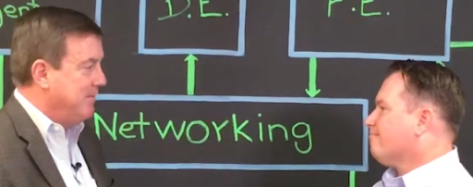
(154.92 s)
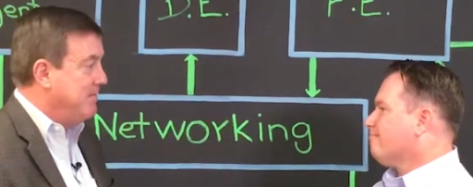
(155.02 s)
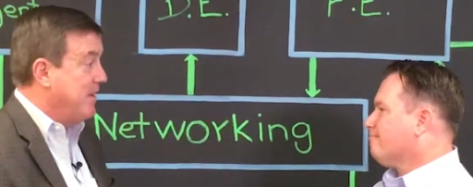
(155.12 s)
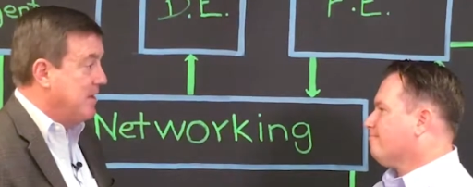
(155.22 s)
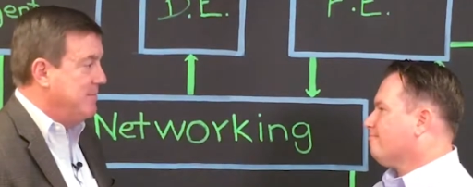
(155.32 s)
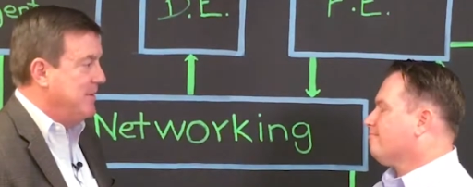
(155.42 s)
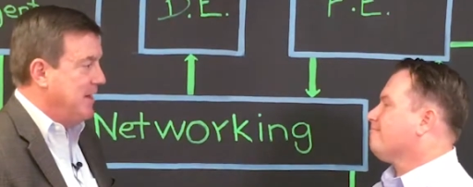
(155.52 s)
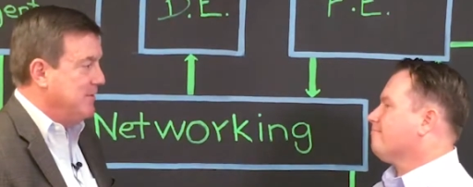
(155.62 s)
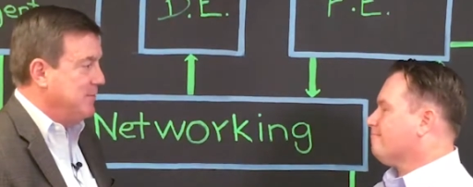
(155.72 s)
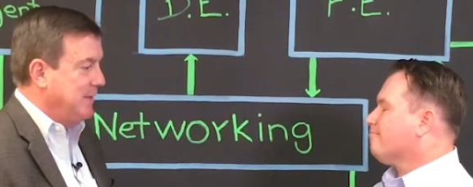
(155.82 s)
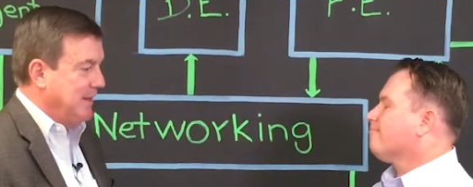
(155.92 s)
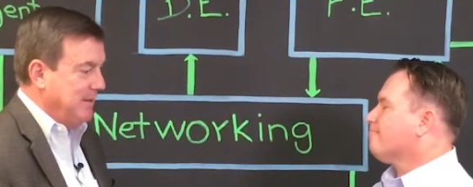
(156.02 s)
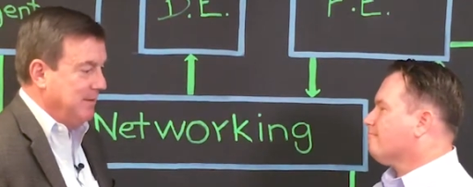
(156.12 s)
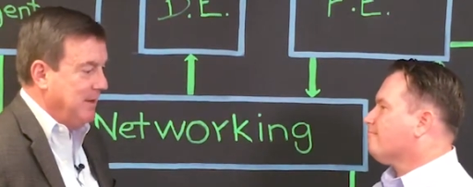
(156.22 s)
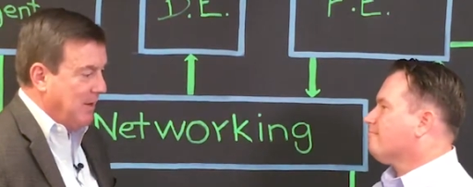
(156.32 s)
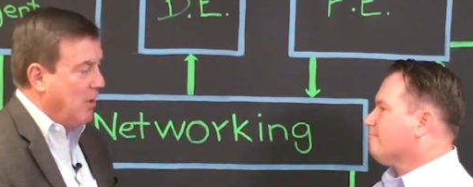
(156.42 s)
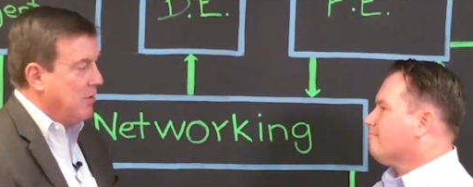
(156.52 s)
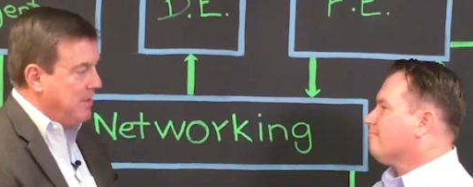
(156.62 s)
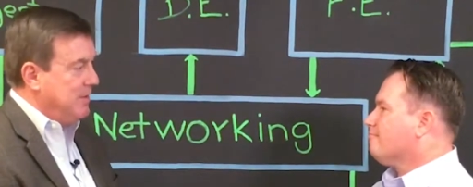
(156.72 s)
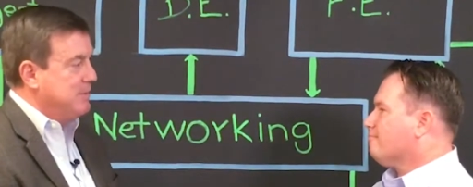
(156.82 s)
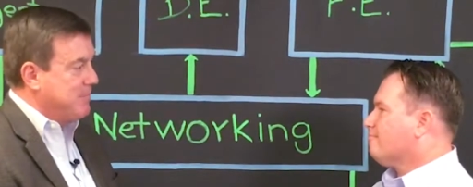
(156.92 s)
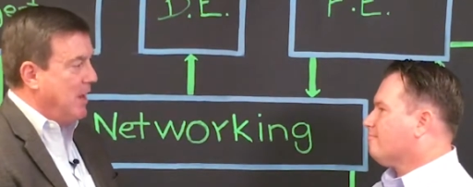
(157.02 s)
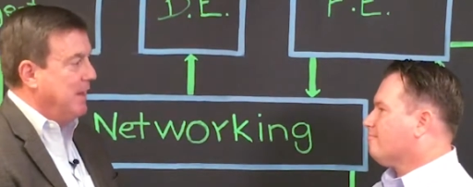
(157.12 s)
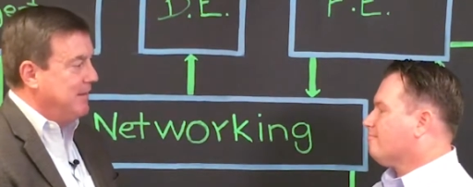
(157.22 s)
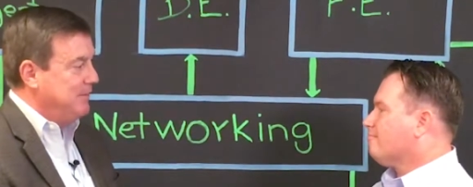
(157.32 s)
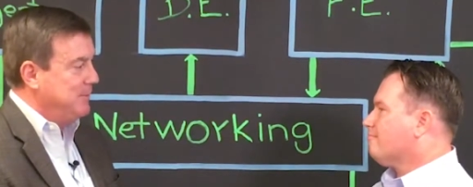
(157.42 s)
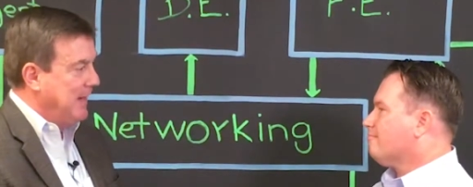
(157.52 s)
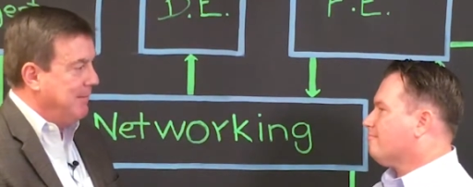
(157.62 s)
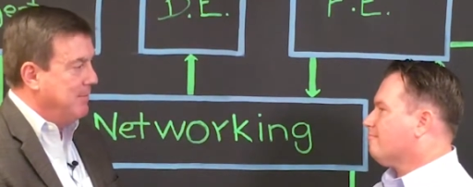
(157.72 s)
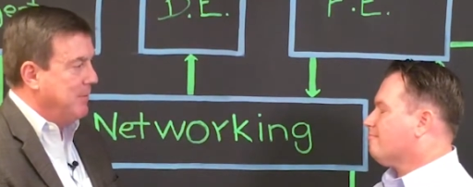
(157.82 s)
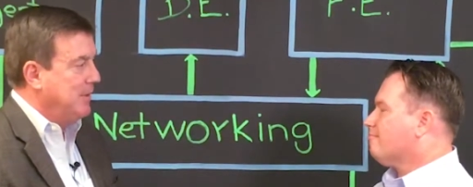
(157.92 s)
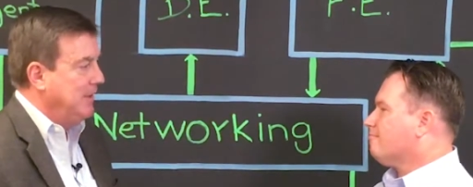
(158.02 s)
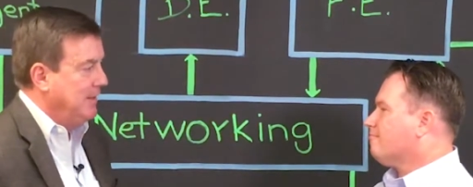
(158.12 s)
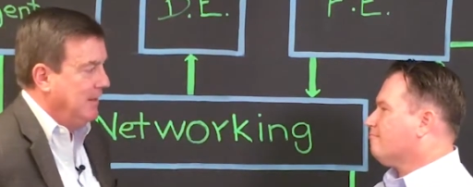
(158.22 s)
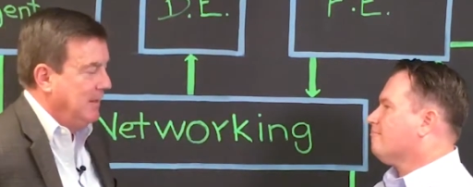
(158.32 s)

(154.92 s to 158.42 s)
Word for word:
Speaker 1: kind of environment as we kind of hardened this product as we came to market.